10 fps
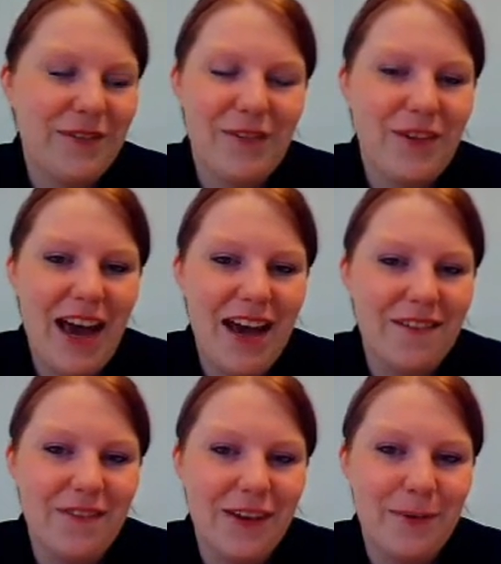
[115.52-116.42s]
if you
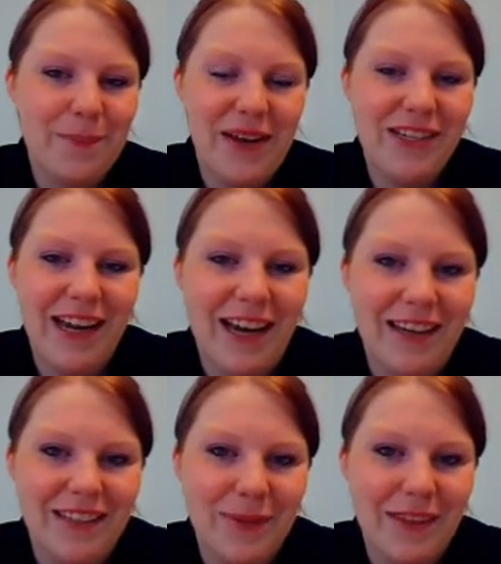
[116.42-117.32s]
have a beach
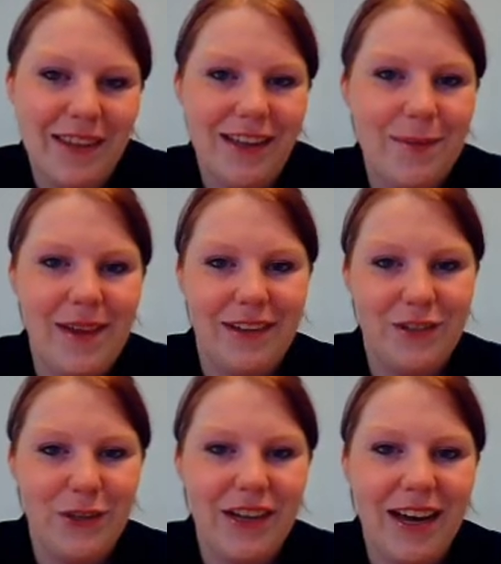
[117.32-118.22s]
house with them and
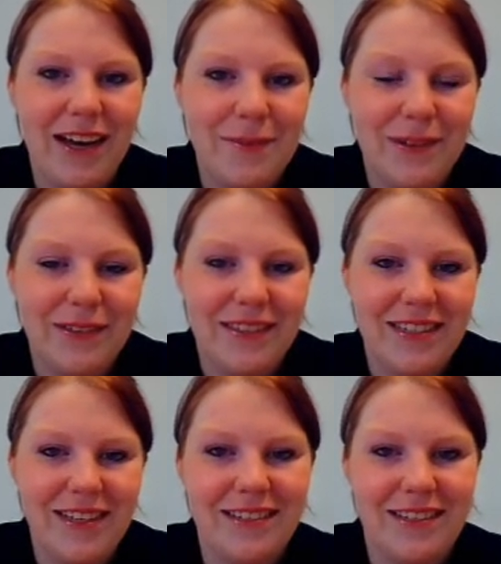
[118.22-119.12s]
2 car
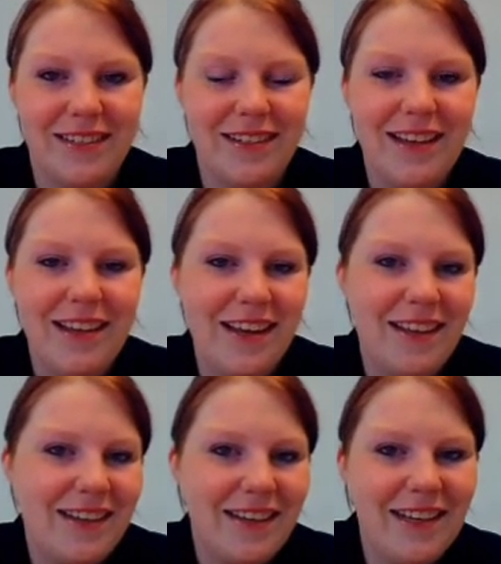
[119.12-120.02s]
policies and
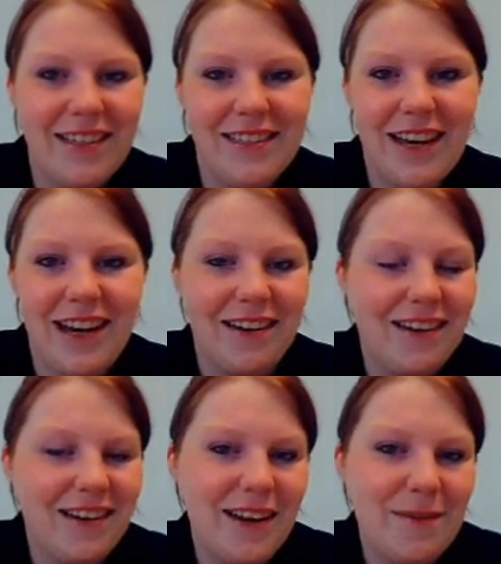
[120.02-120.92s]
then your kid's car
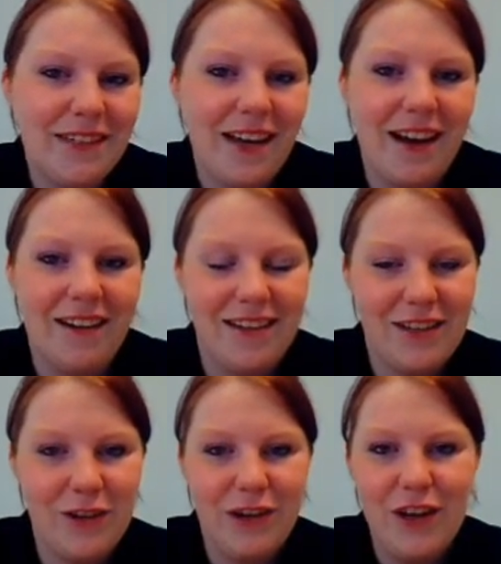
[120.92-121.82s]
and your neighbor's car and
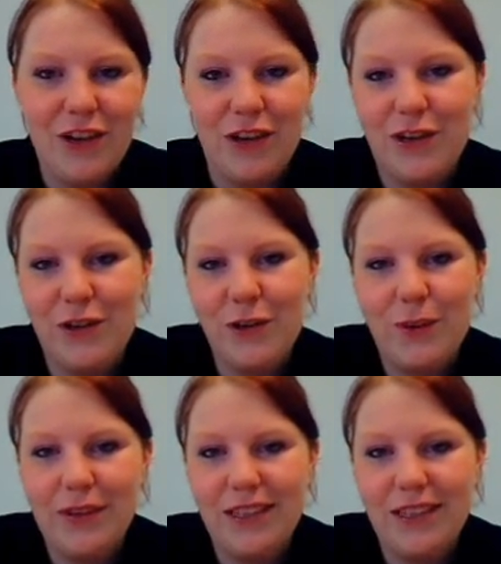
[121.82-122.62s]
you know all